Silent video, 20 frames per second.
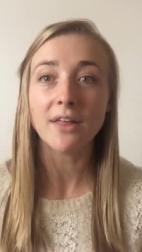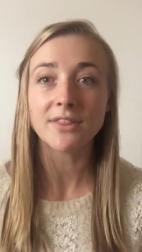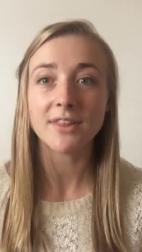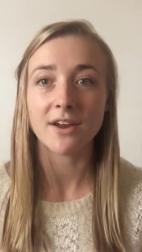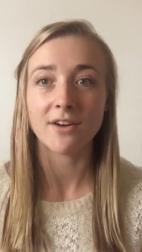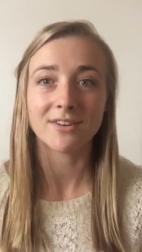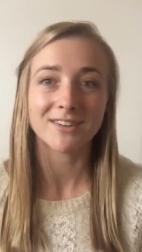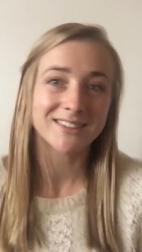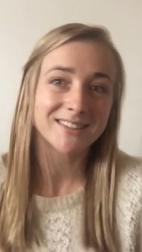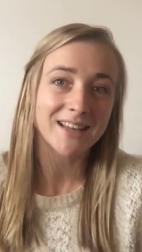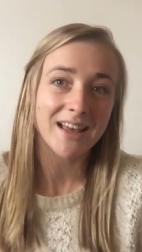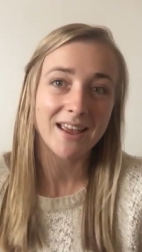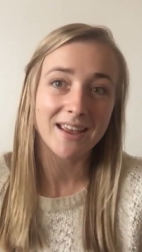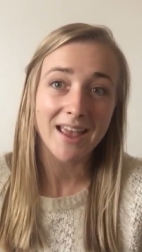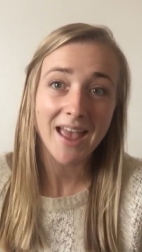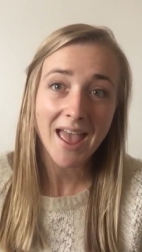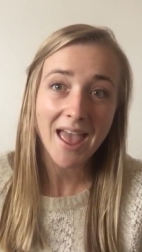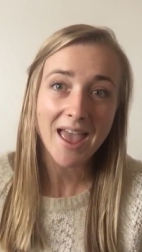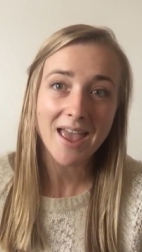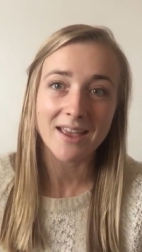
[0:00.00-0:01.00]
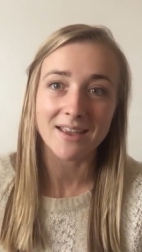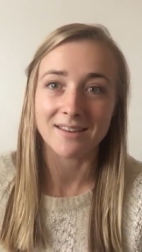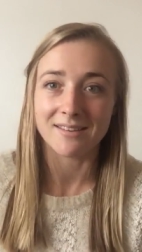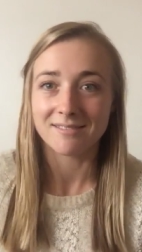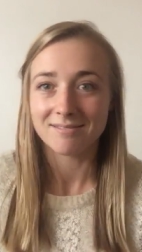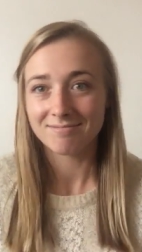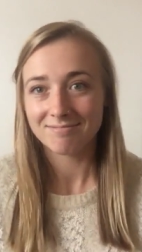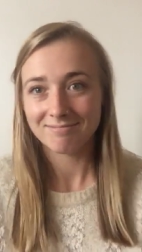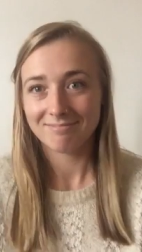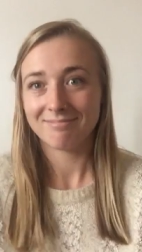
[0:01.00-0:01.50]
there and say, hey,
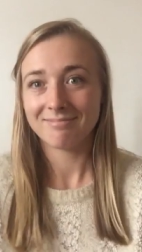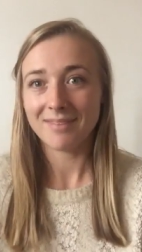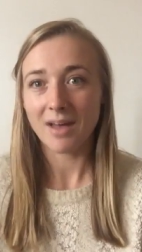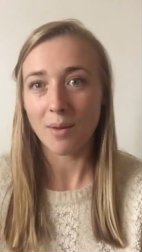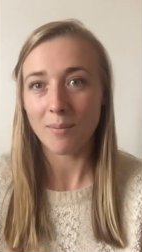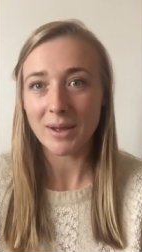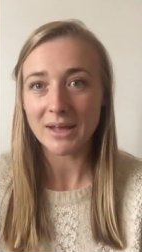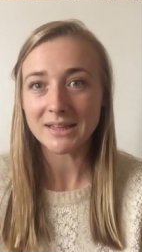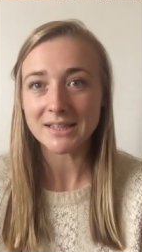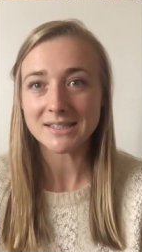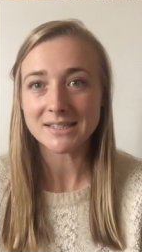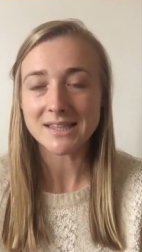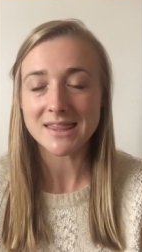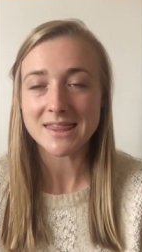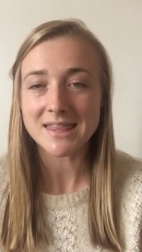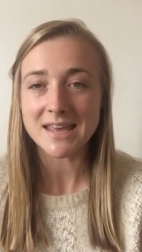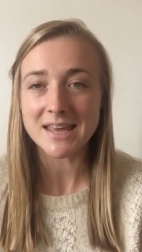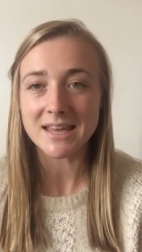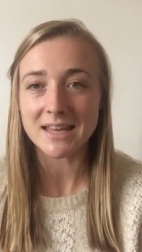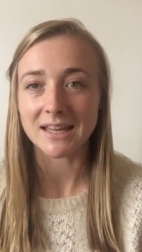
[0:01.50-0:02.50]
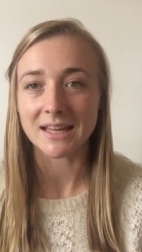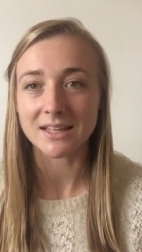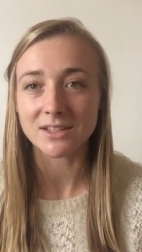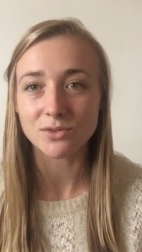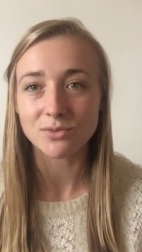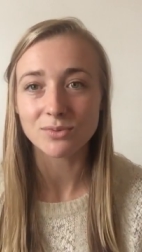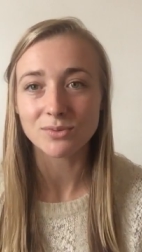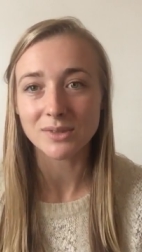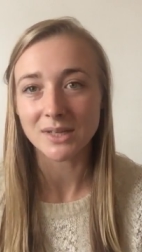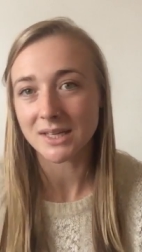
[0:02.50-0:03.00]
I made this thing.
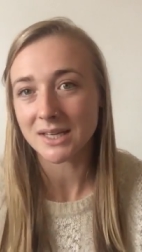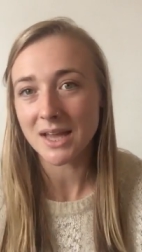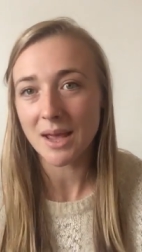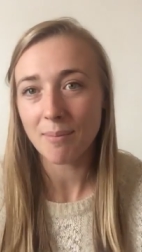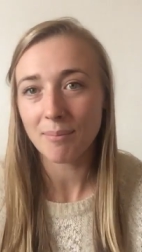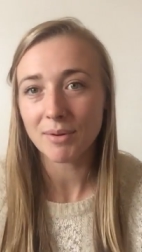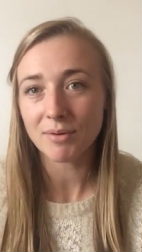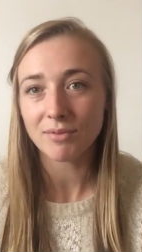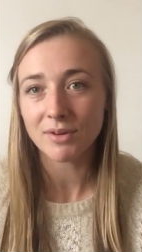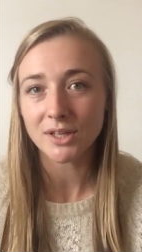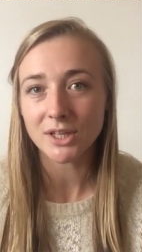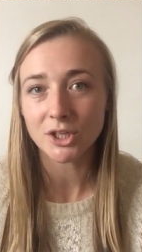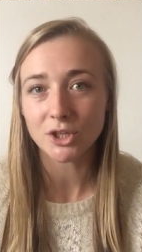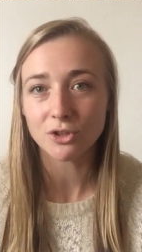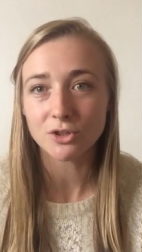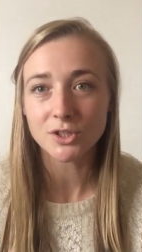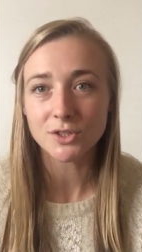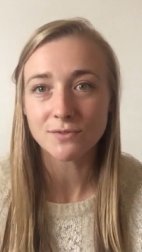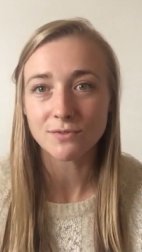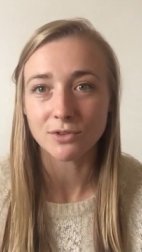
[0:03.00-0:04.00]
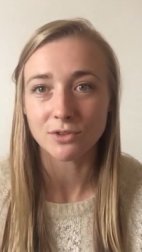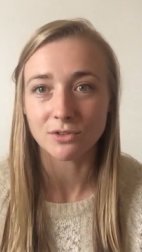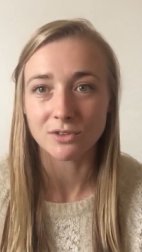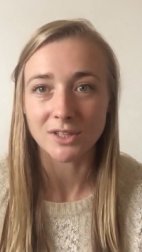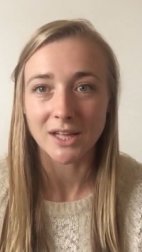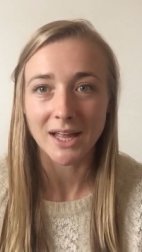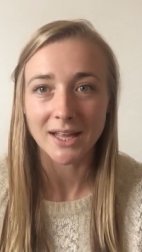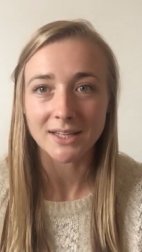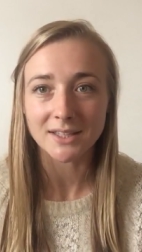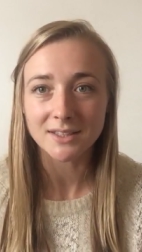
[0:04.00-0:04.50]
It can be really useful.
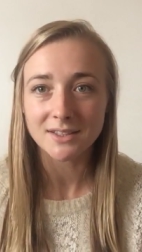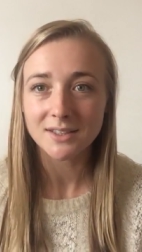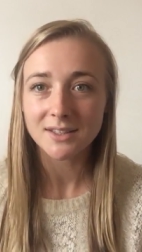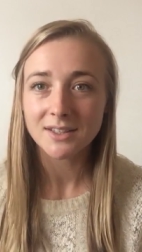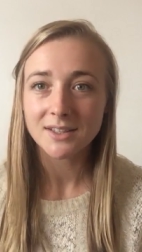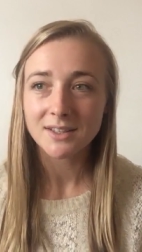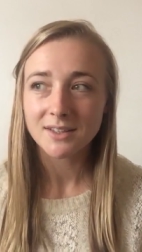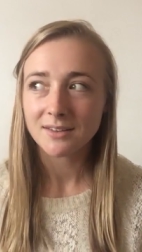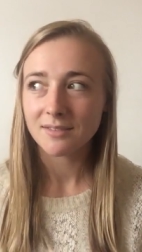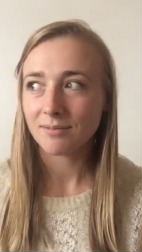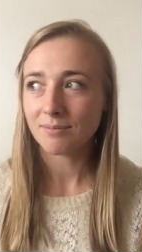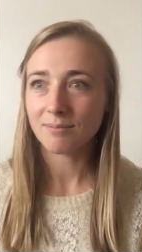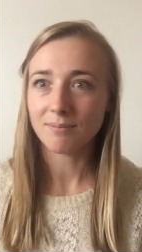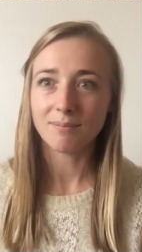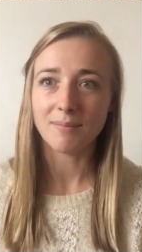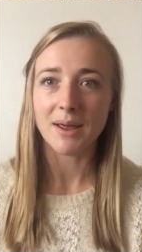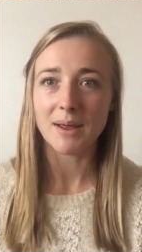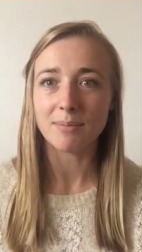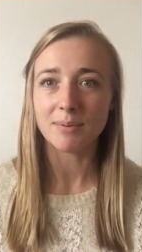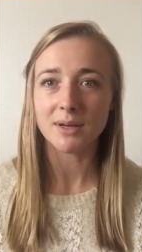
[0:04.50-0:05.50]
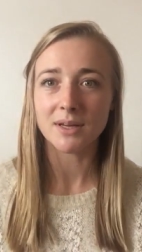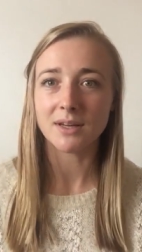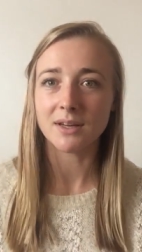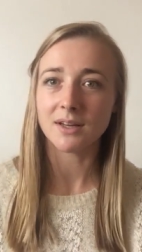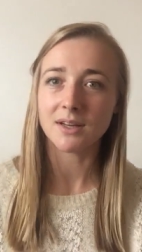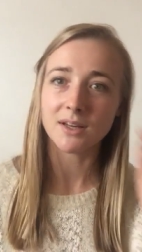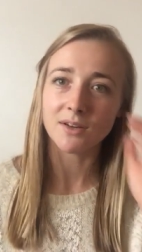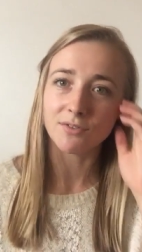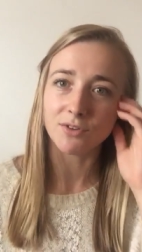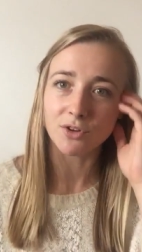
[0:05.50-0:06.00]
Like,
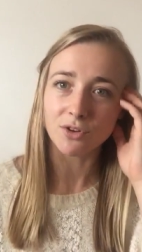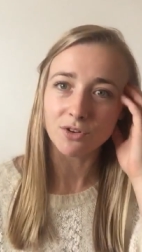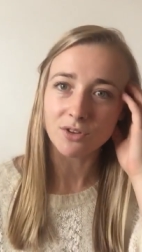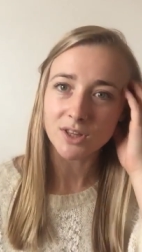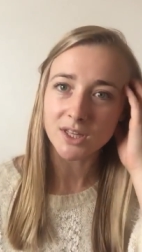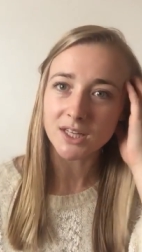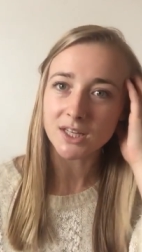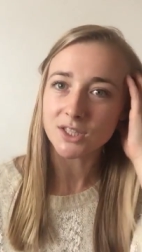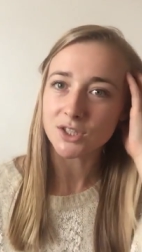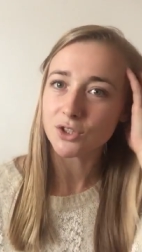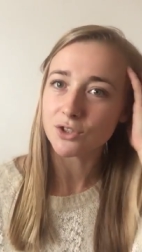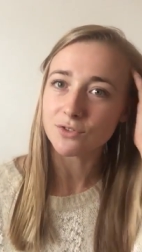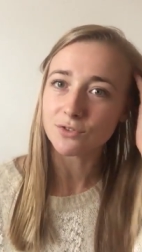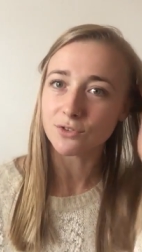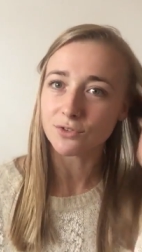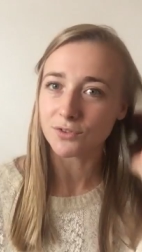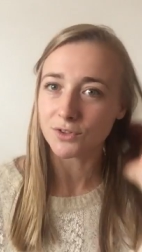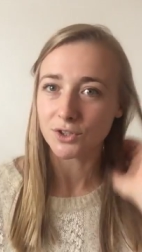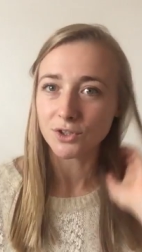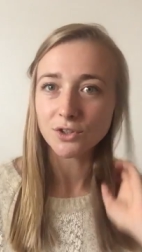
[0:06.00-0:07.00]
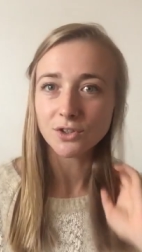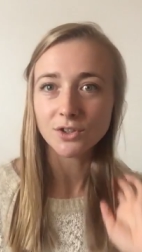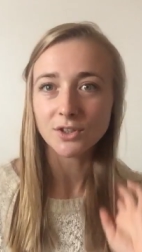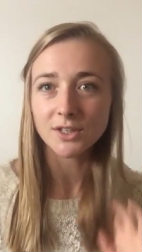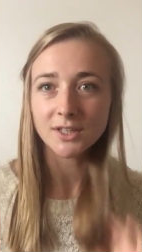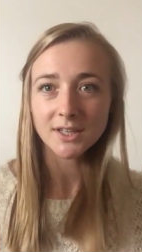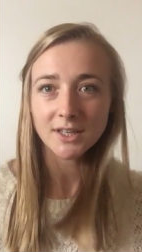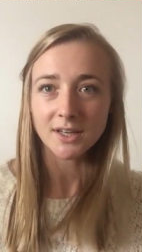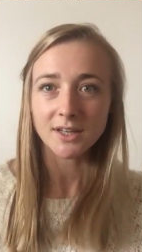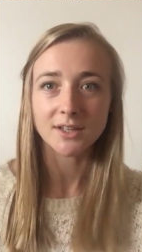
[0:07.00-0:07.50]
maybe if you think it's useful for you,
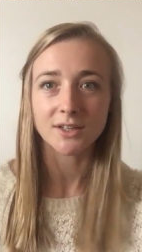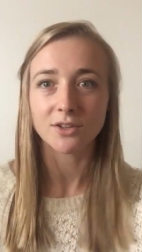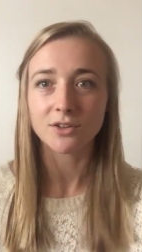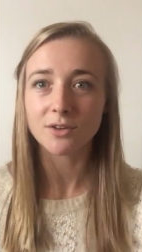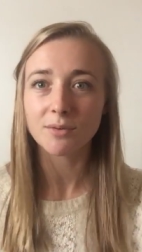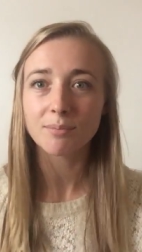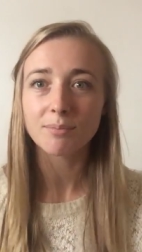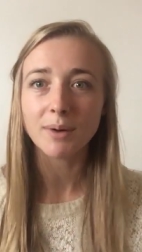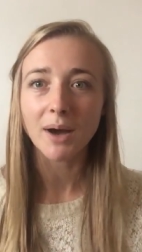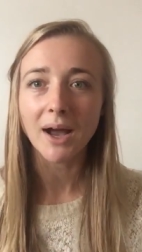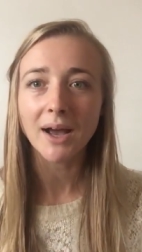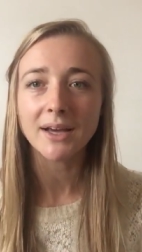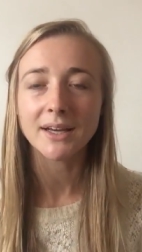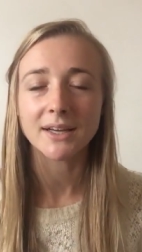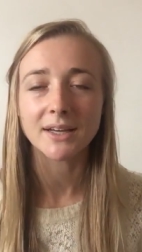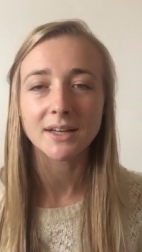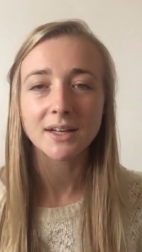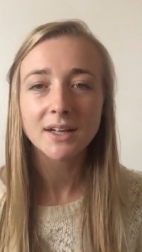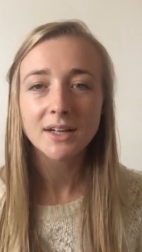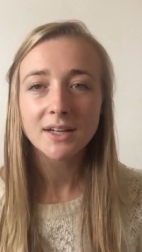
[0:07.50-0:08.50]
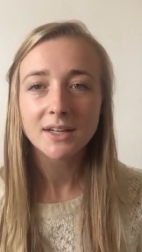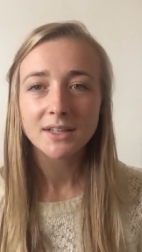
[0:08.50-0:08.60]
here, you can buy it.